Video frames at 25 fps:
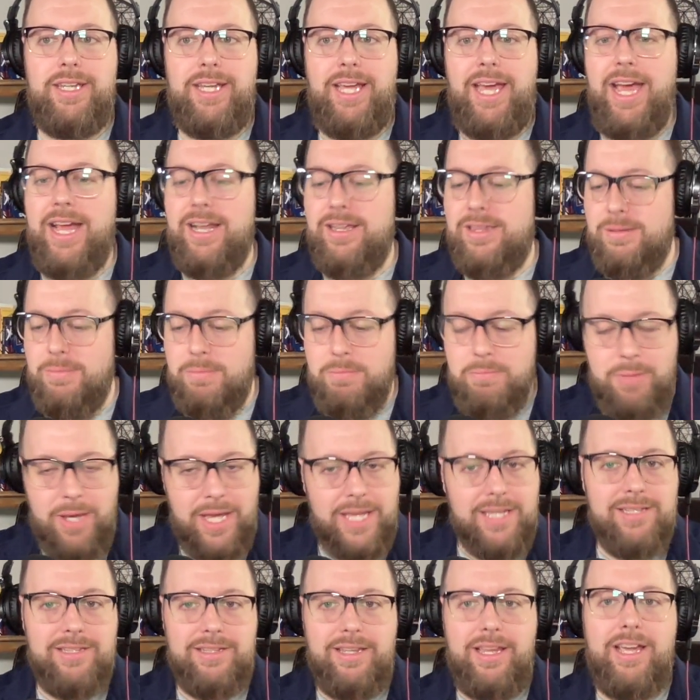at the
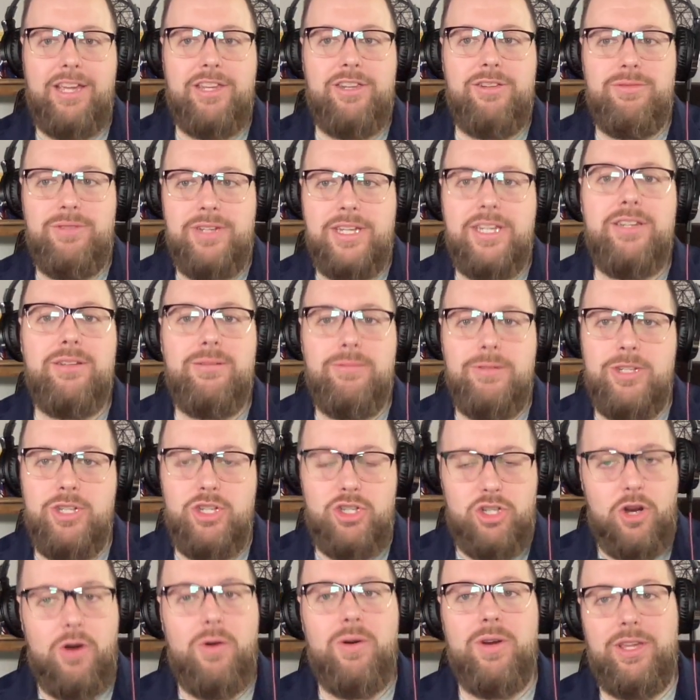baseline, you need to be
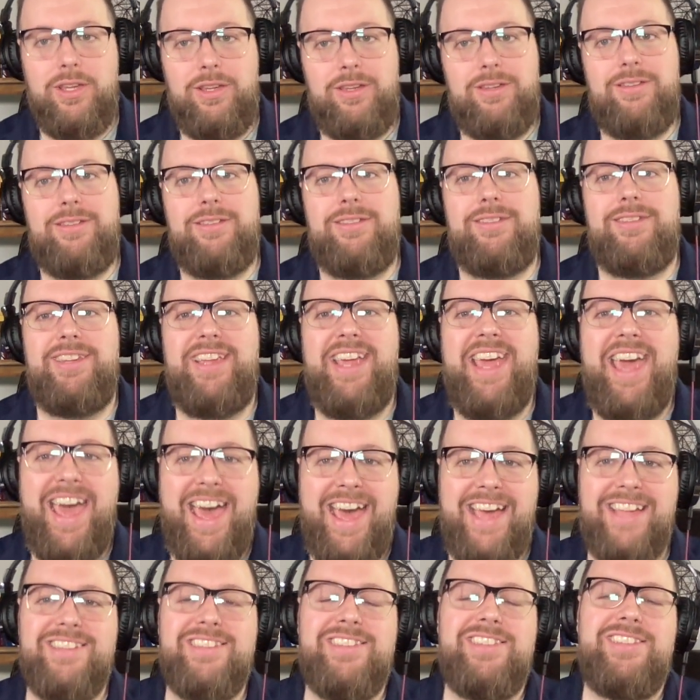showing
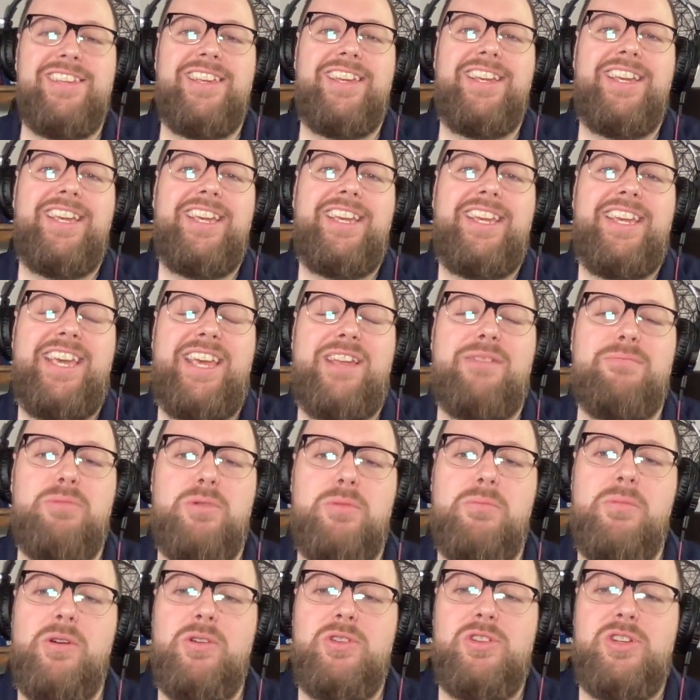ads and
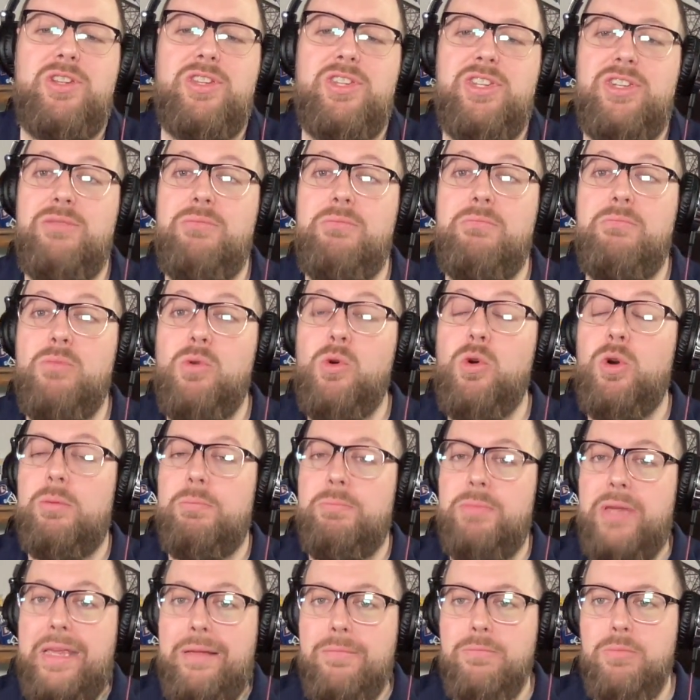promotions to more
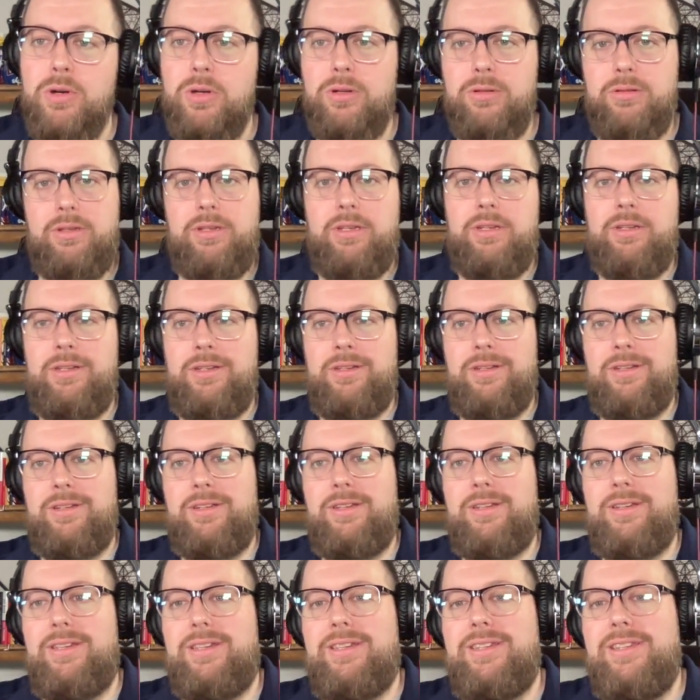people
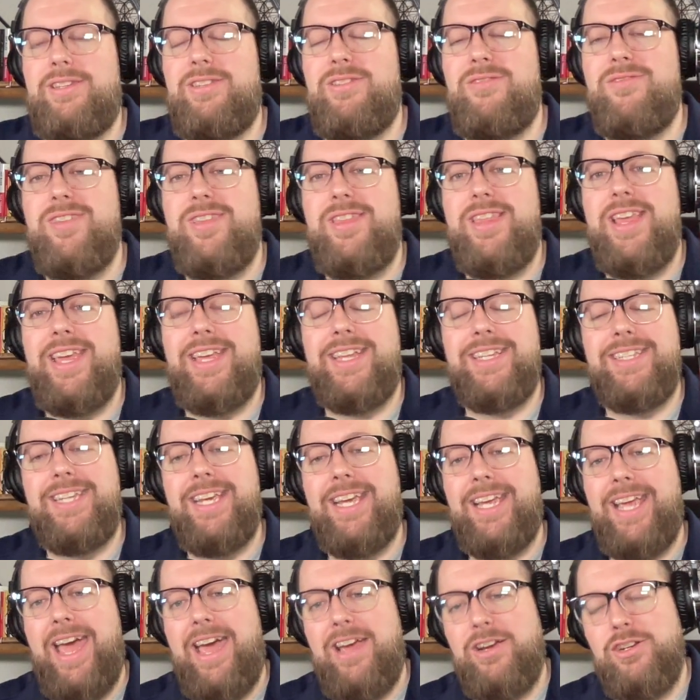so that they can
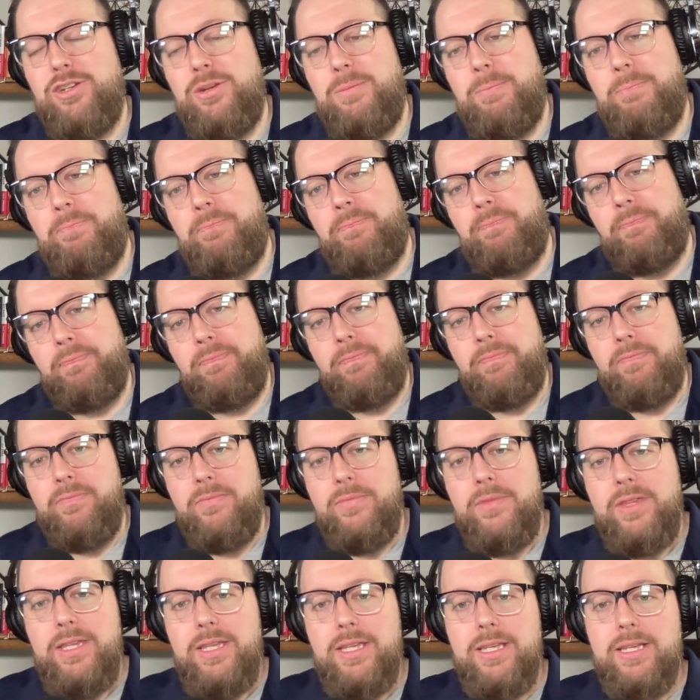take action.
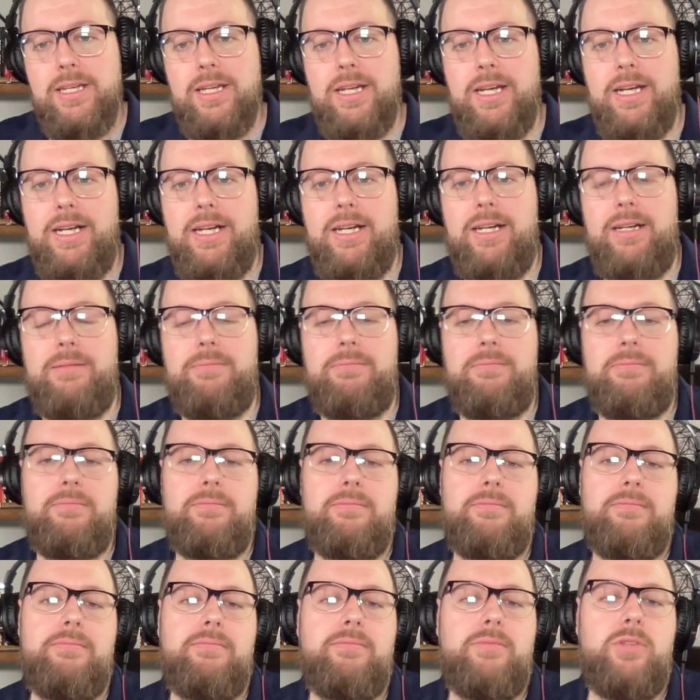
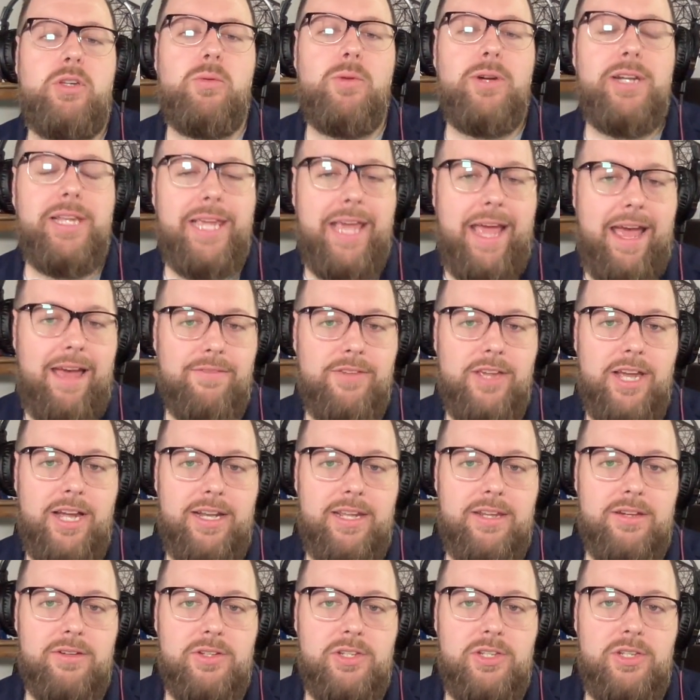One caveat
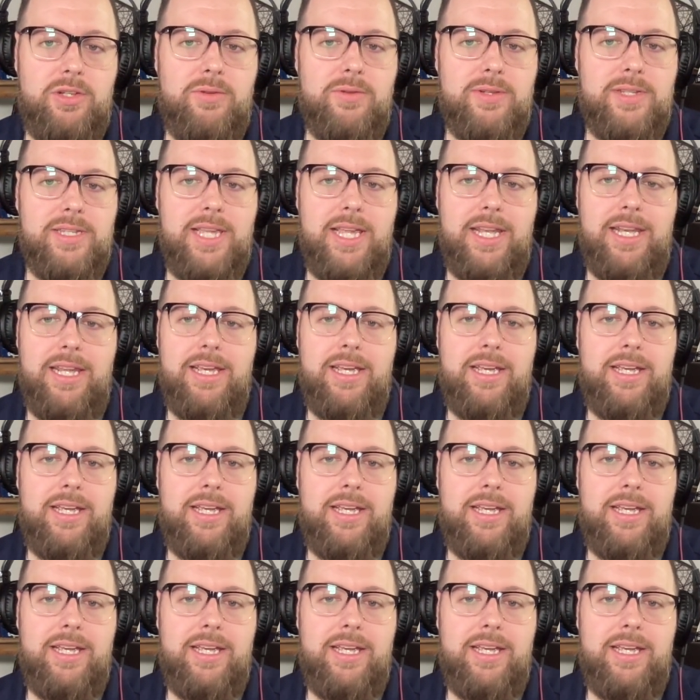here too is that